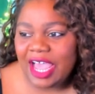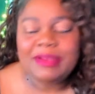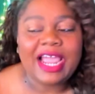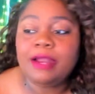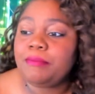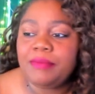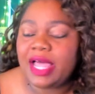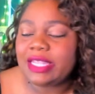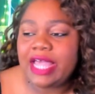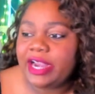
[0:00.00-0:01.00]
not
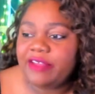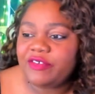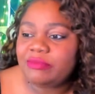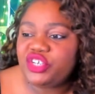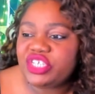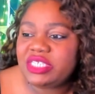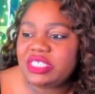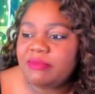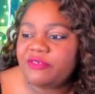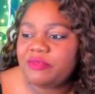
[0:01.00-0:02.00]
a lot of them, just
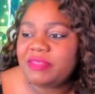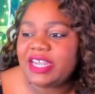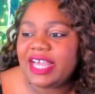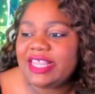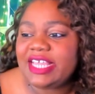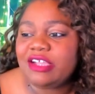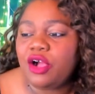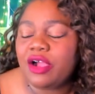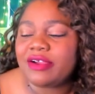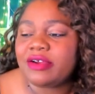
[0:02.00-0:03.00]
some of them that I think
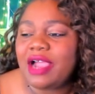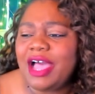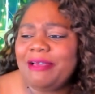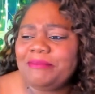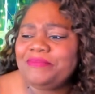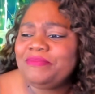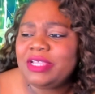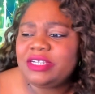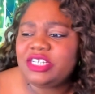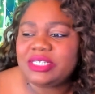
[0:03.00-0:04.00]
are
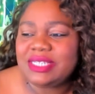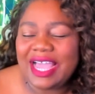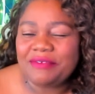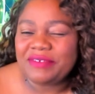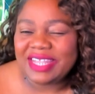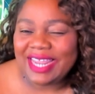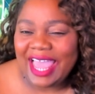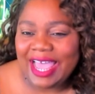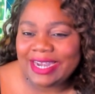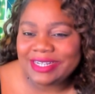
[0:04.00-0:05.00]
just not really
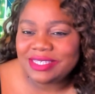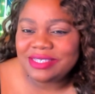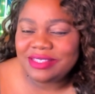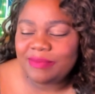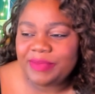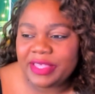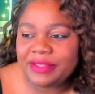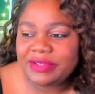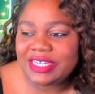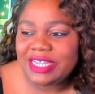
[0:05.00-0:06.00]
adding to the
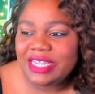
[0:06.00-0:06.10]
build.